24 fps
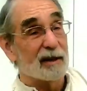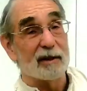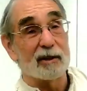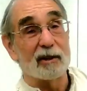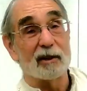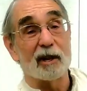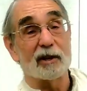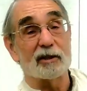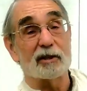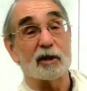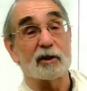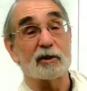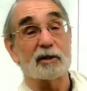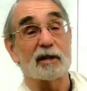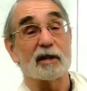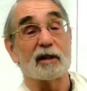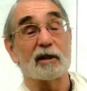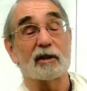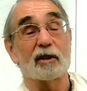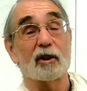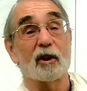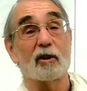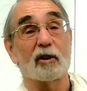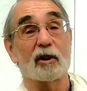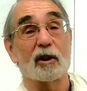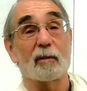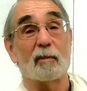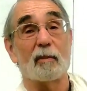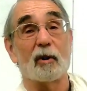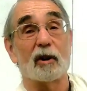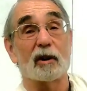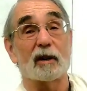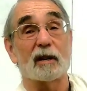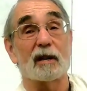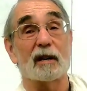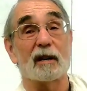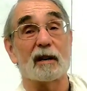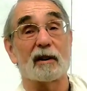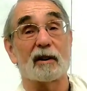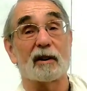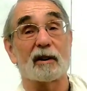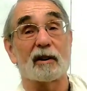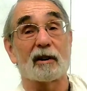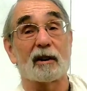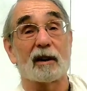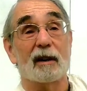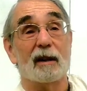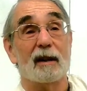you'll also see a yoga book
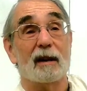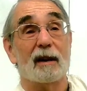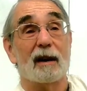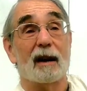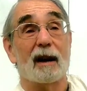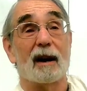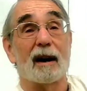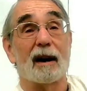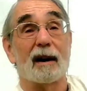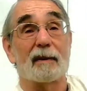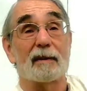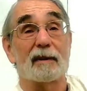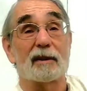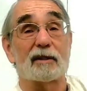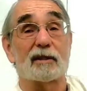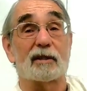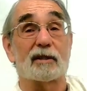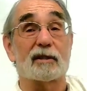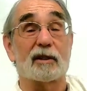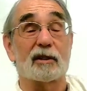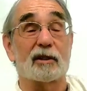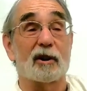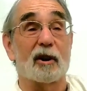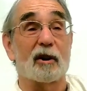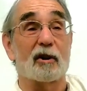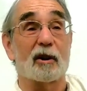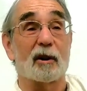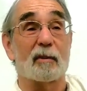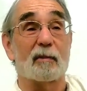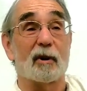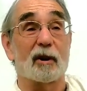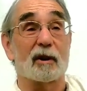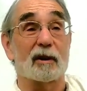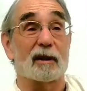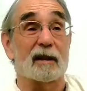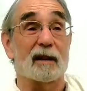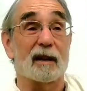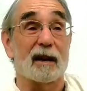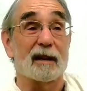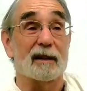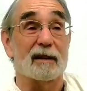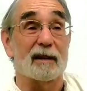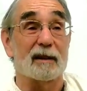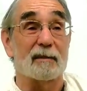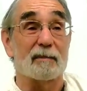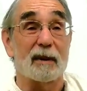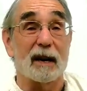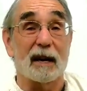here. This is a yoga book that I
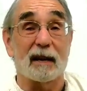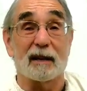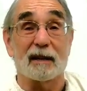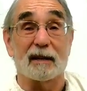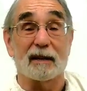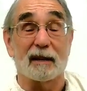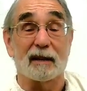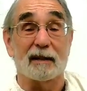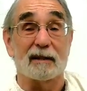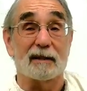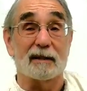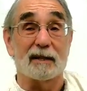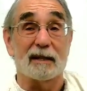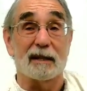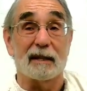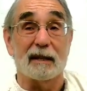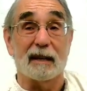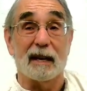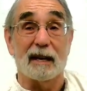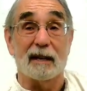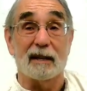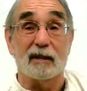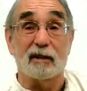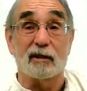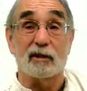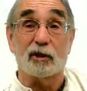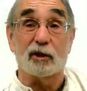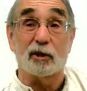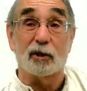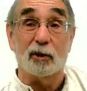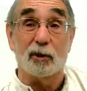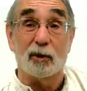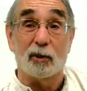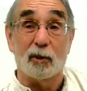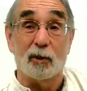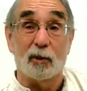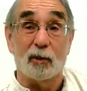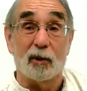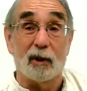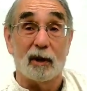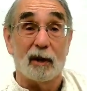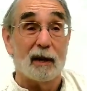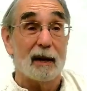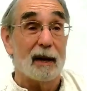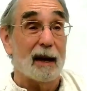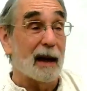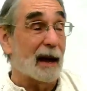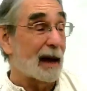did back in 1982.
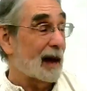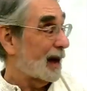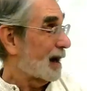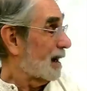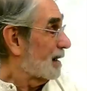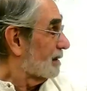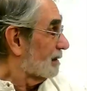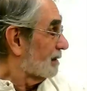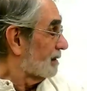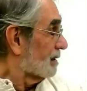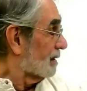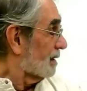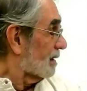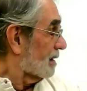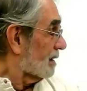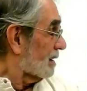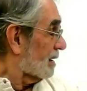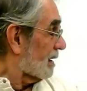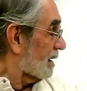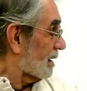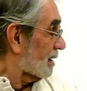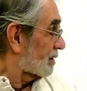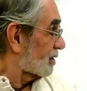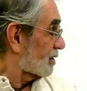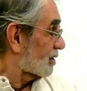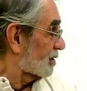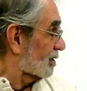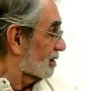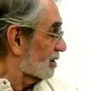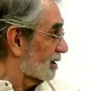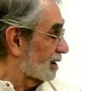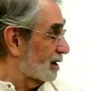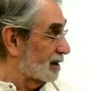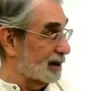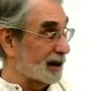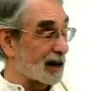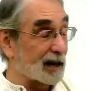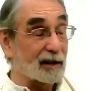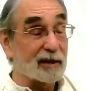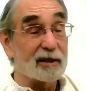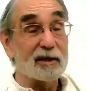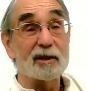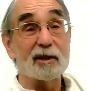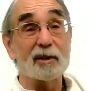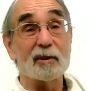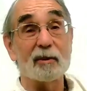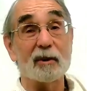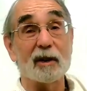And actually
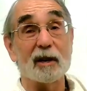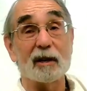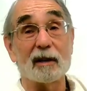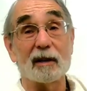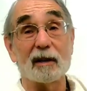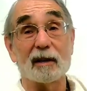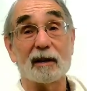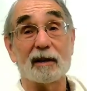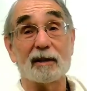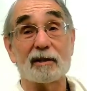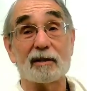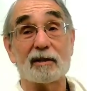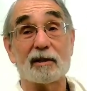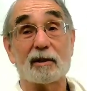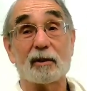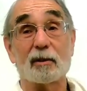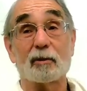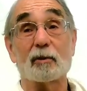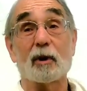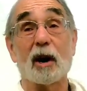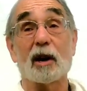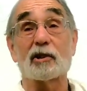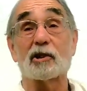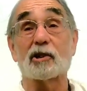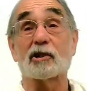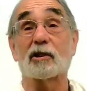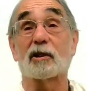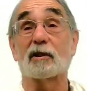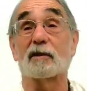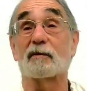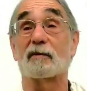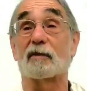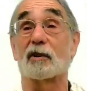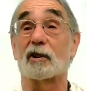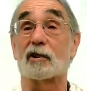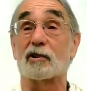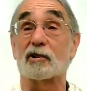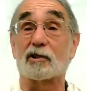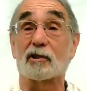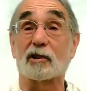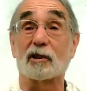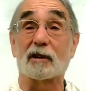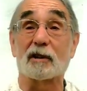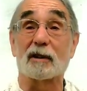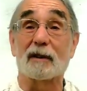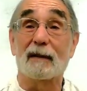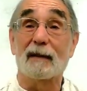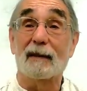next to it is the Russian
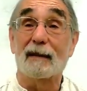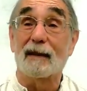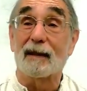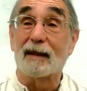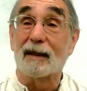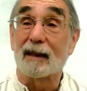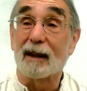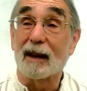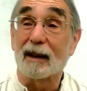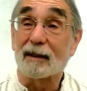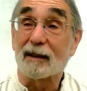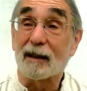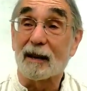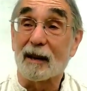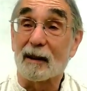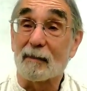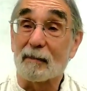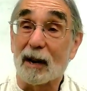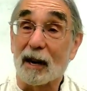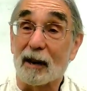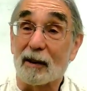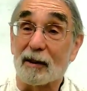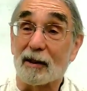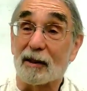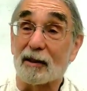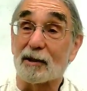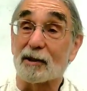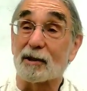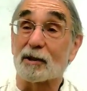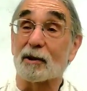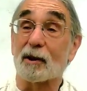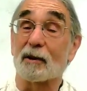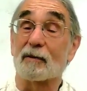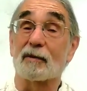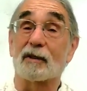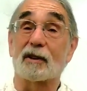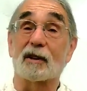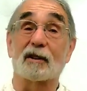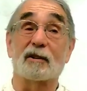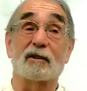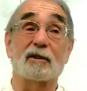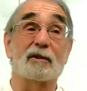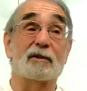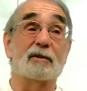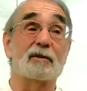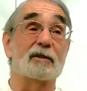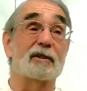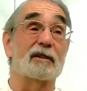version that came out in the Soviet
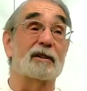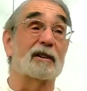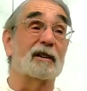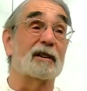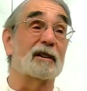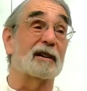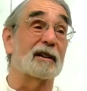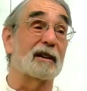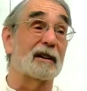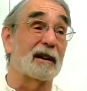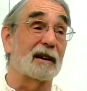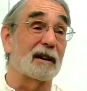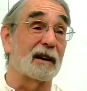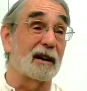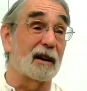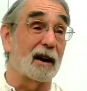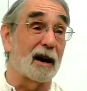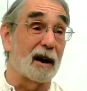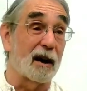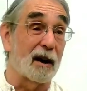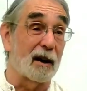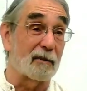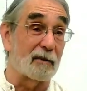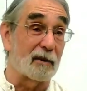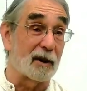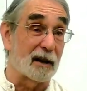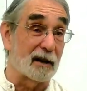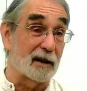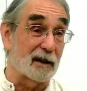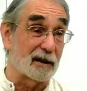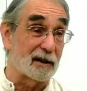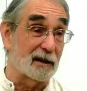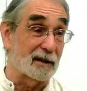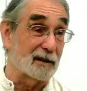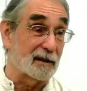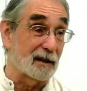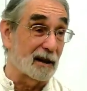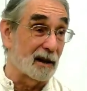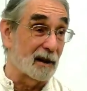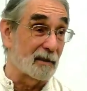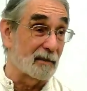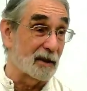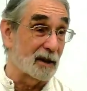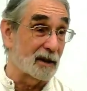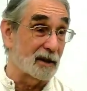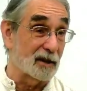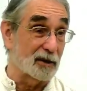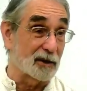Union right at the
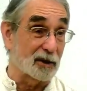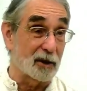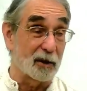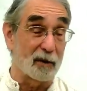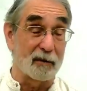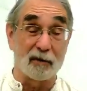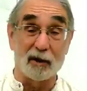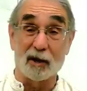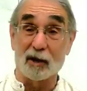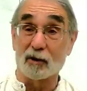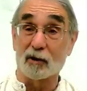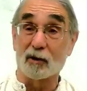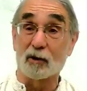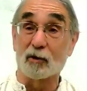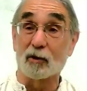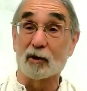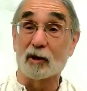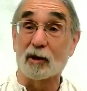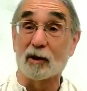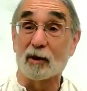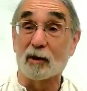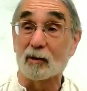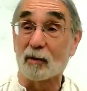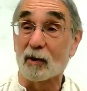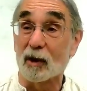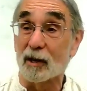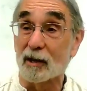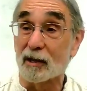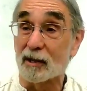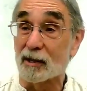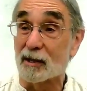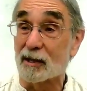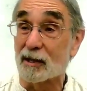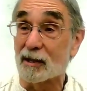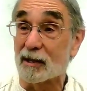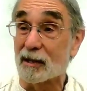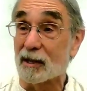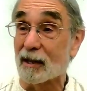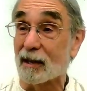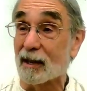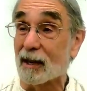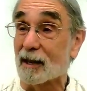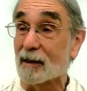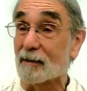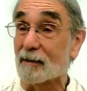time that the Soviet Union was